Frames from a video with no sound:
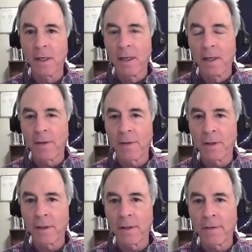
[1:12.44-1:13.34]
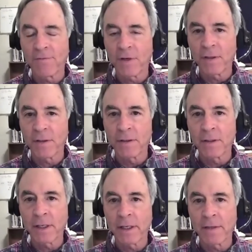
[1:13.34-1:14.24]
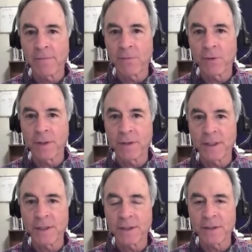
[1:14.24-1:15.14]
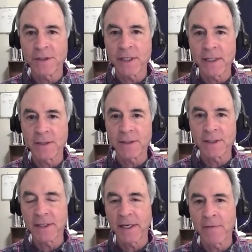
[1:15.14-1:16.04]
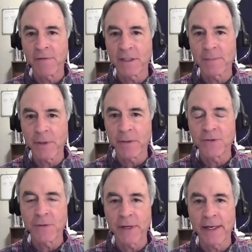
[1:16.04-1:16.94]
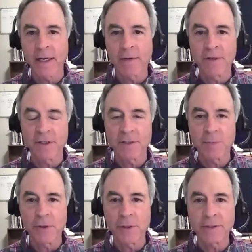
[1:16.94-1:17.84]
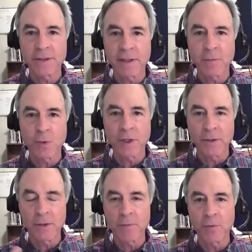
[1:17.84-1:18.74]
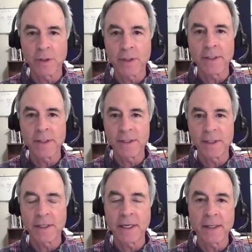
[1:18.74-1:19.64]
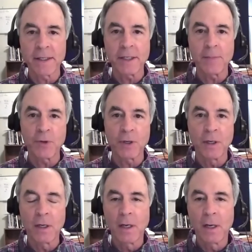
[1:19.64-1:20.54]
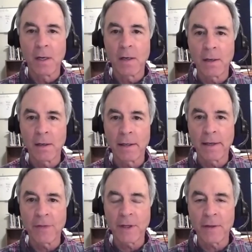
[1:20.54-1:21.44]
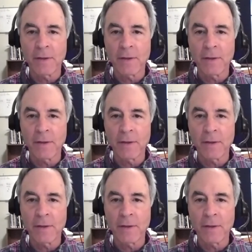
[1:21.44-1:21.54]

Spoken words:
the field, and if we just say it's this kind of experience or that kind of experience, and we don't really need to dig any deeper, I think